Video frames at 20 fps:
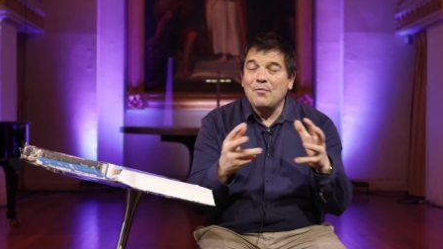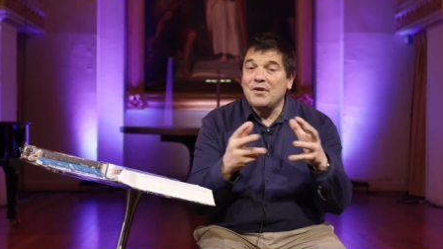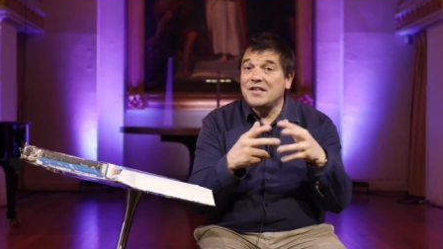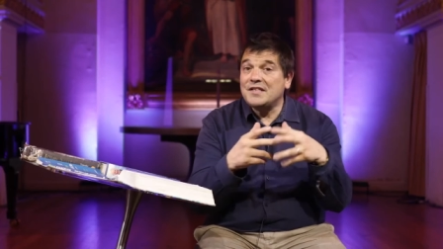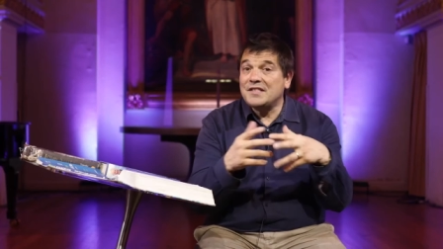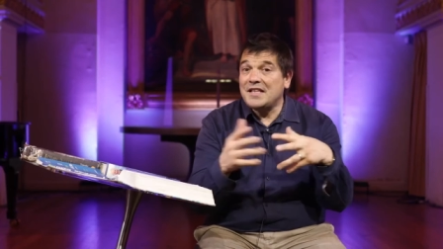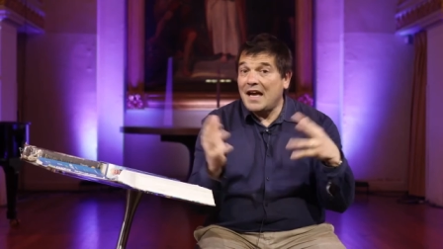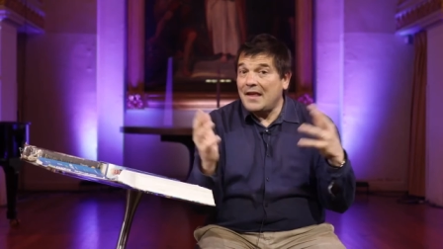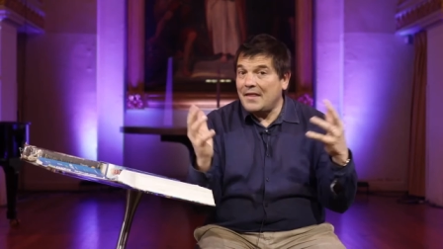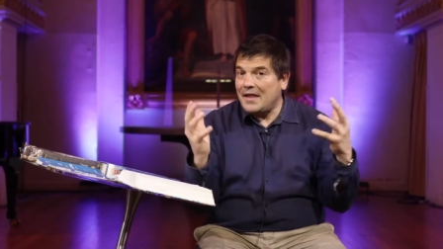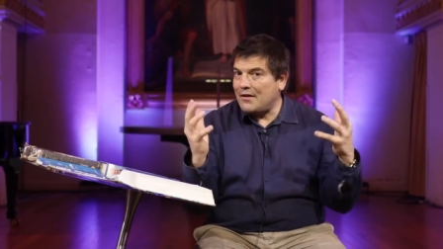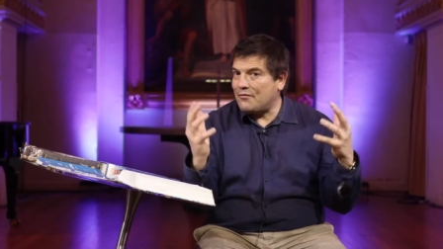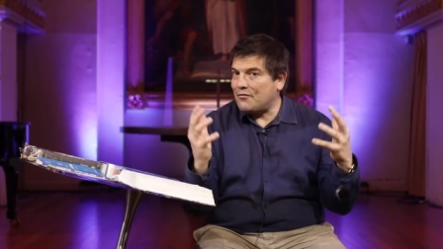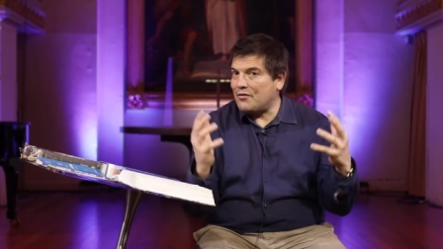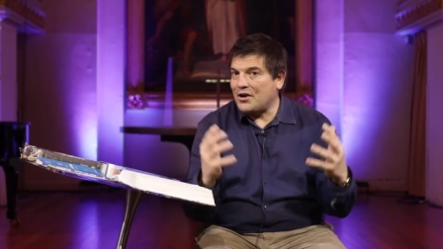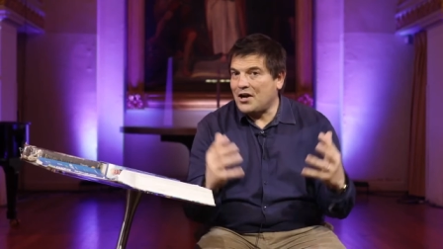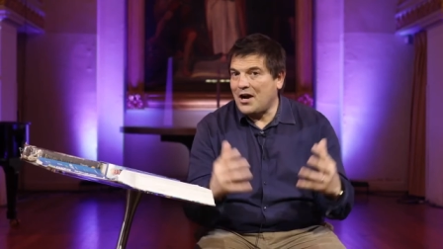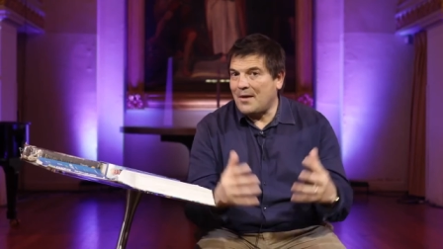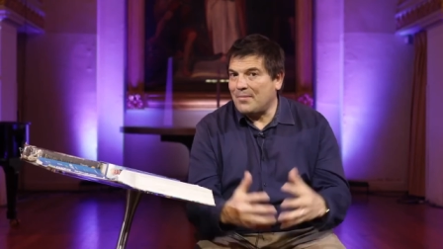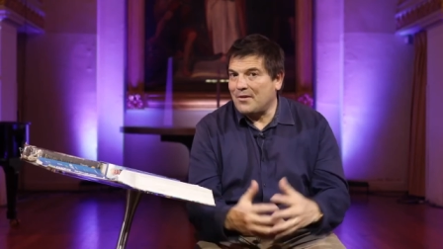we sat there for
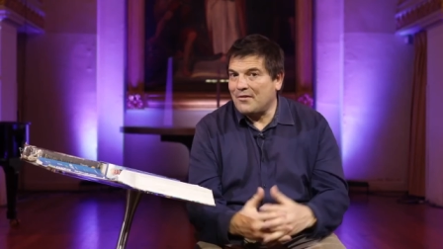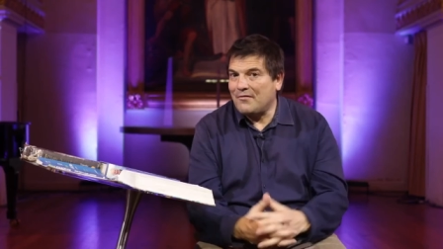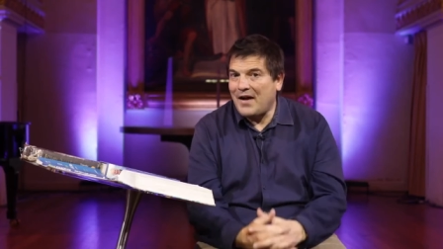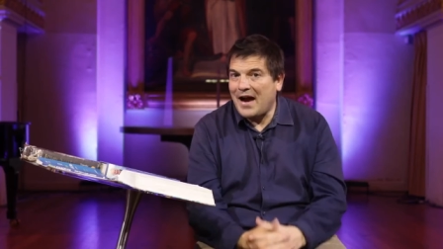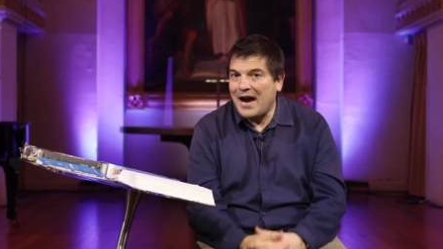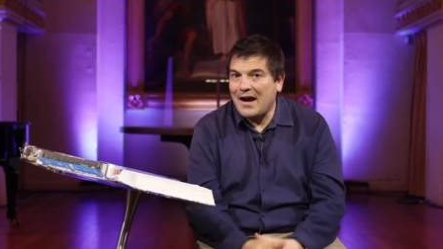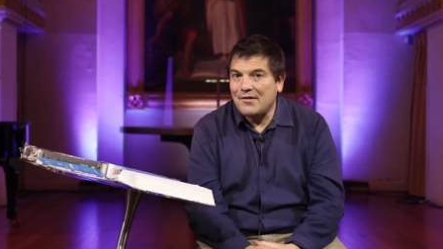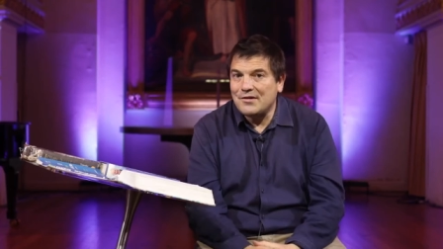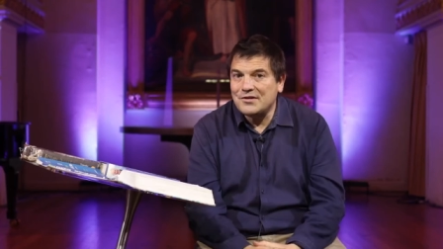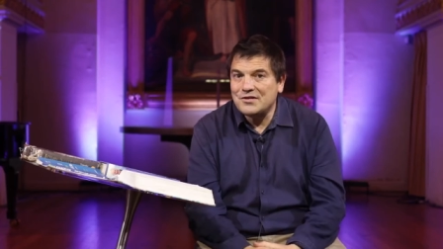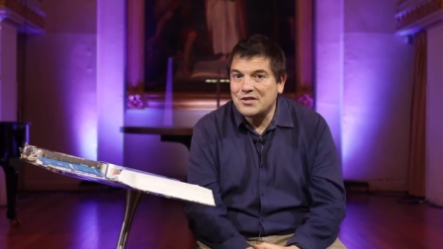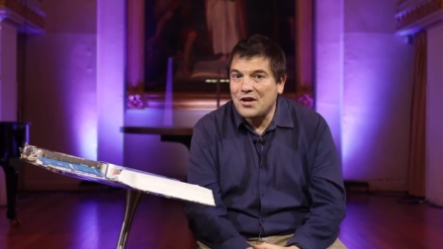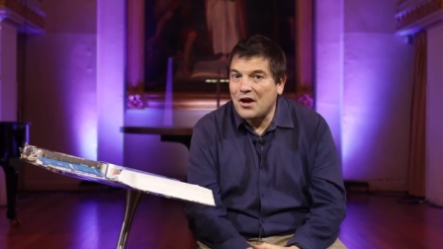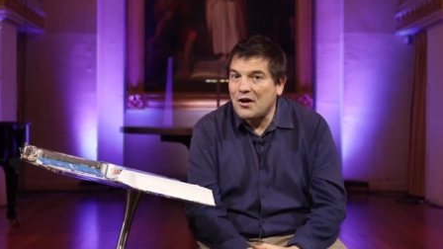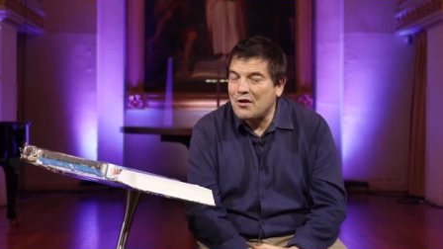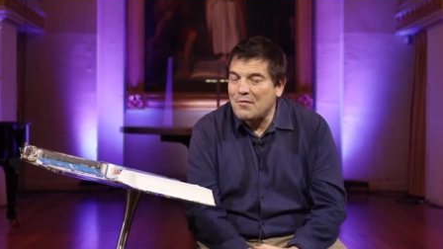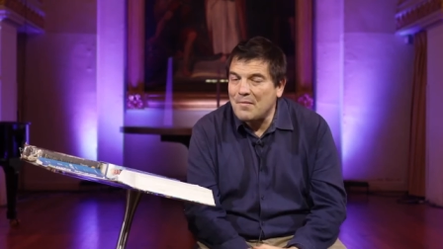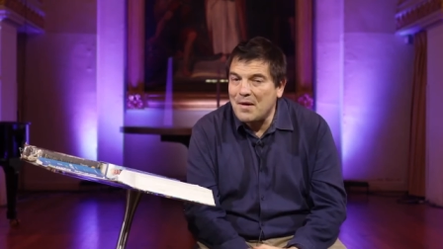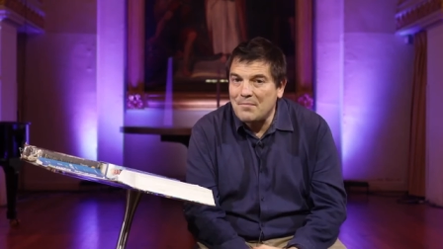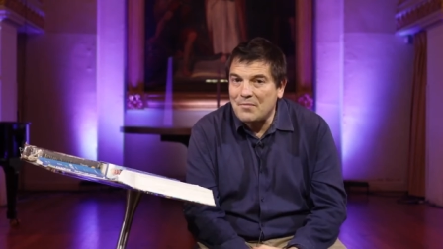a couple of hours, and I
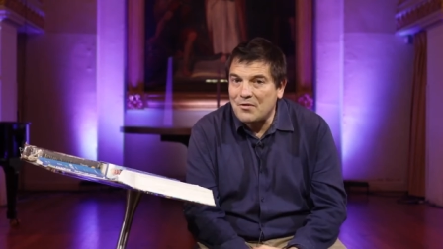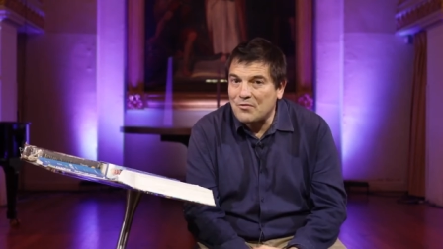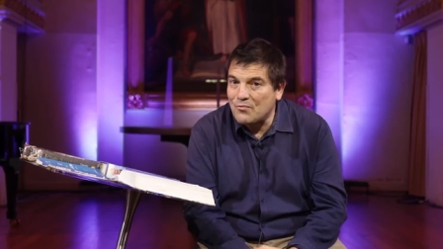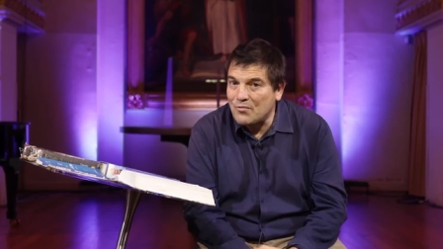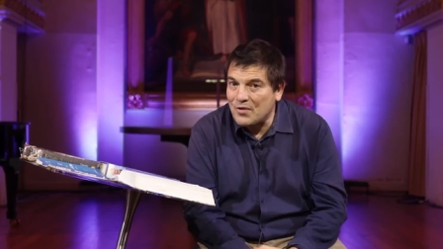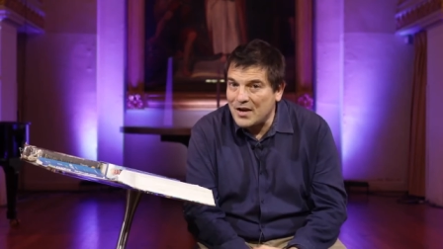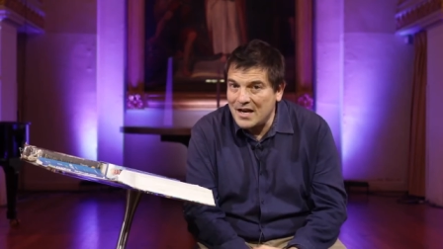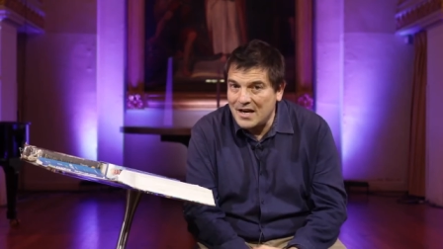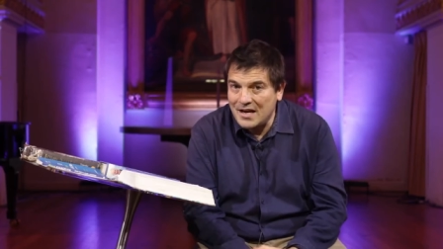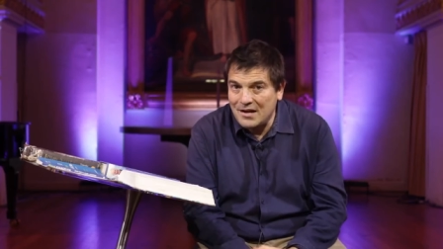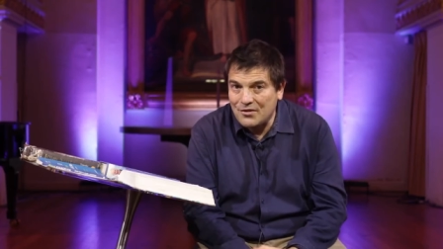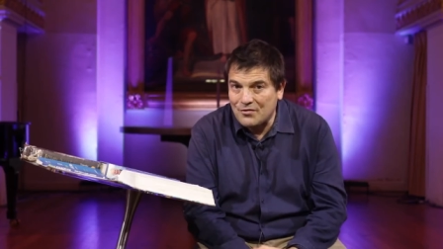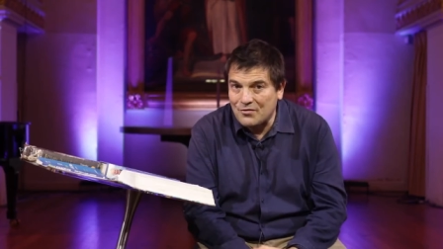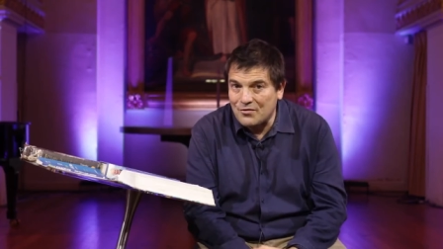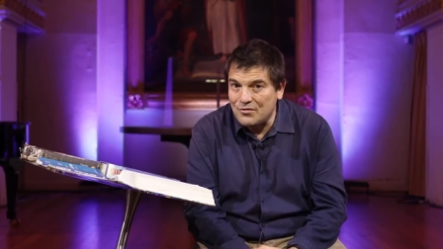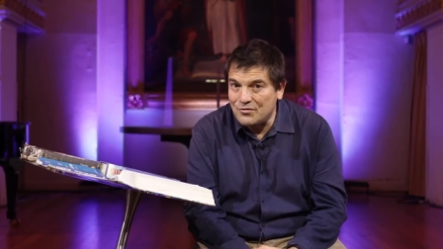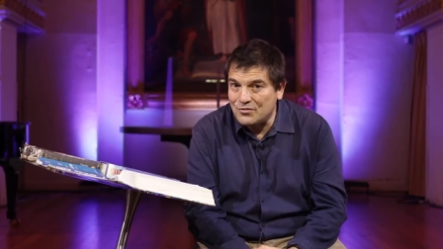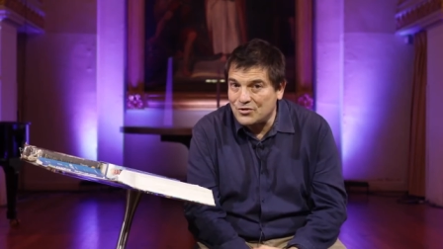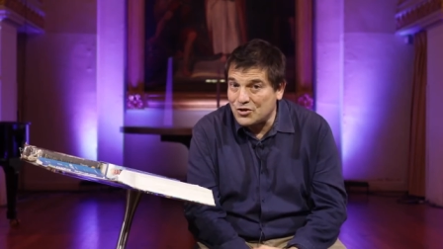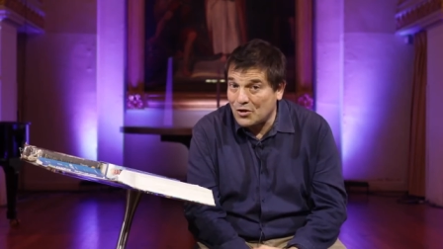remember reading
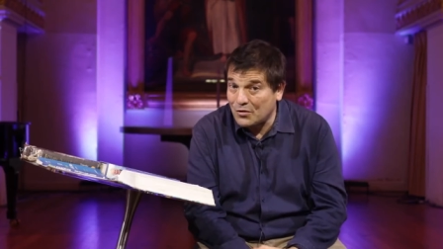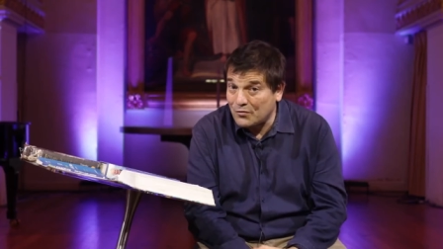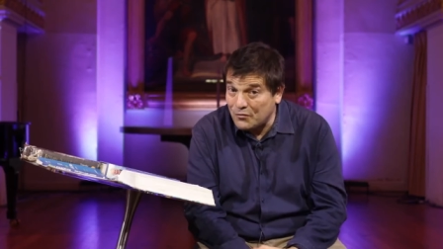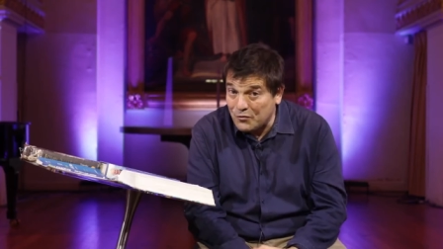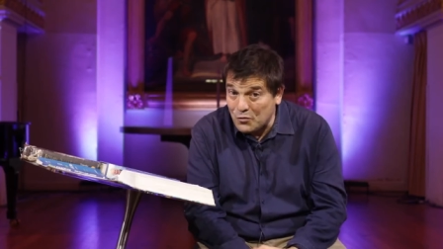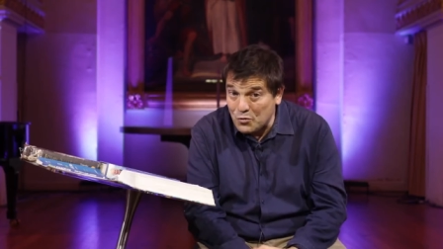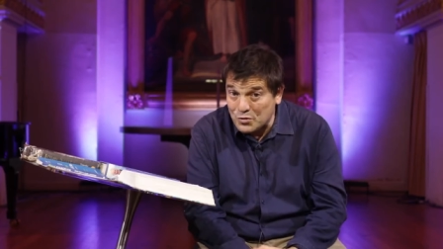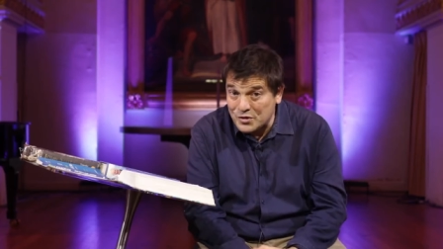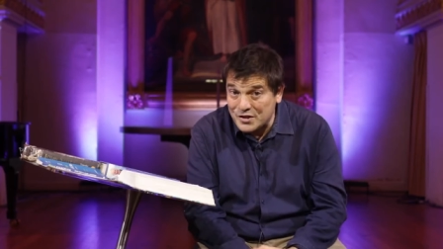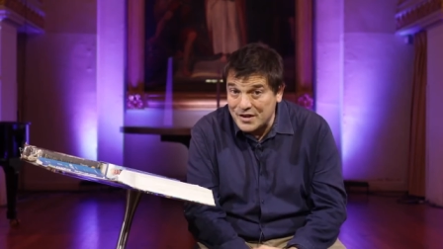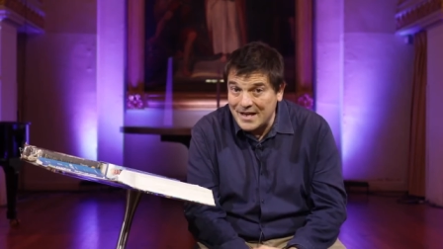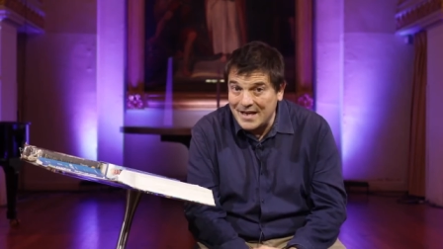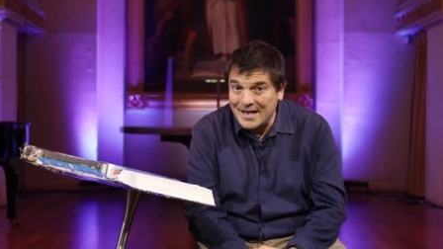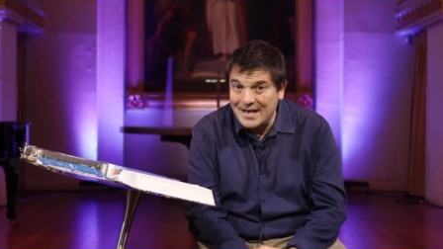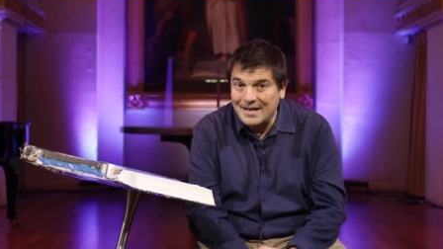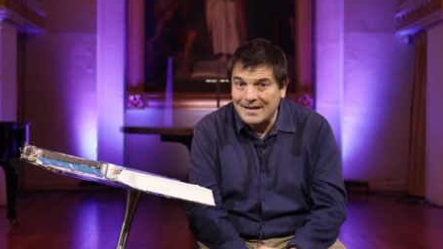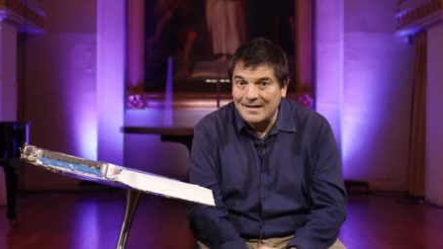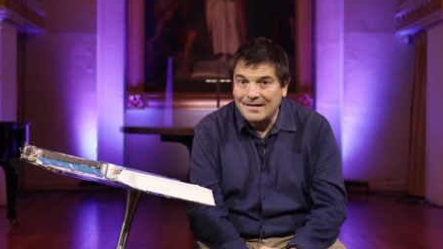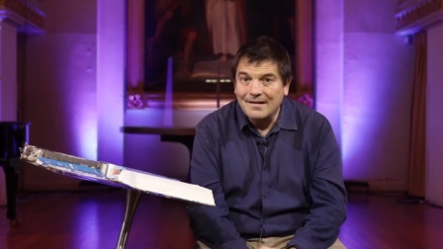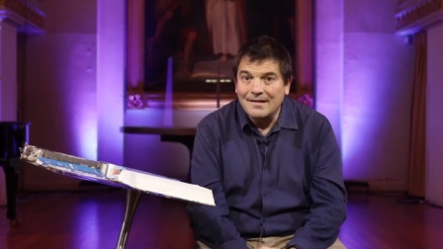through John
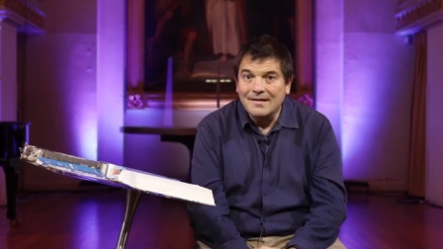fourteen.